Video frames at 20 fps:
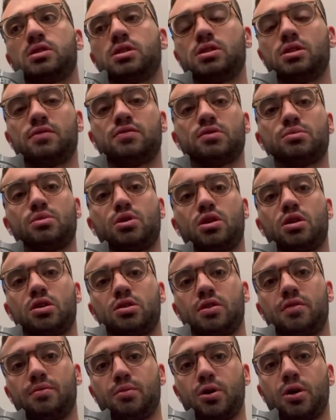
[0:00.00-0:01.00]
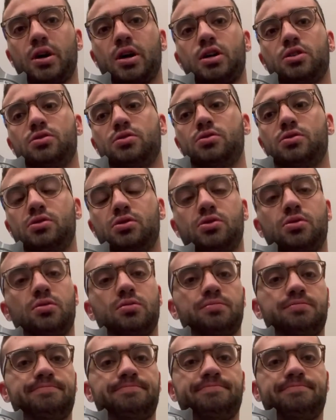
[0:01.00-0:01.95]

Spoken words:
I love Lamar. I love Mark Andrews. So,